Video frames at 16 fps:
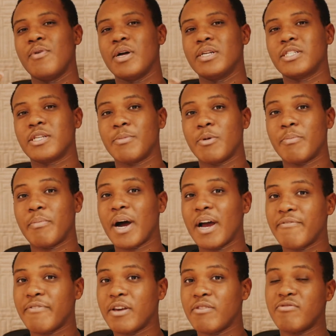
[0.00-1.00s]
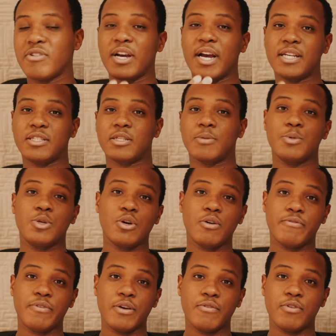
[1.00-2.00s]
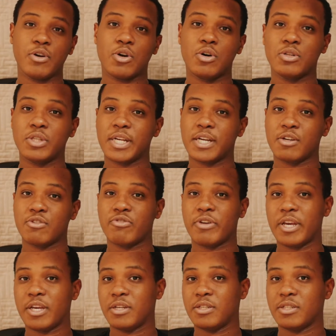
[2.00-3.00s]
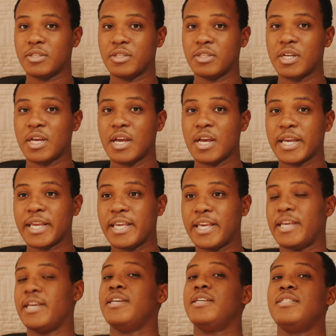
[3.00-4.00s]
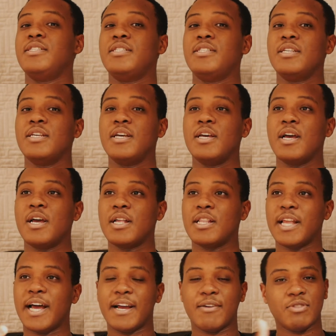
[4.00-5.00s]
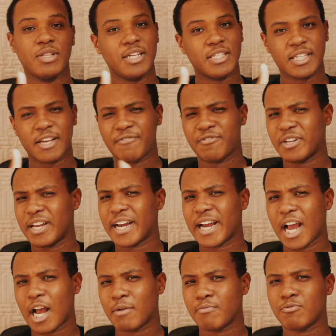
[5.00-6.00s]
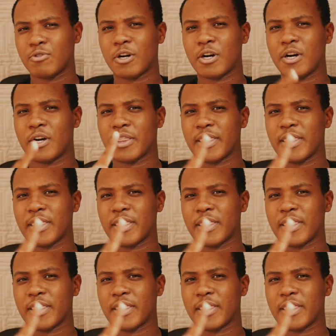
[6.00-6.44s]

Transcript: some of my favorite and some of your favorite content creators gears like let's say for their camera,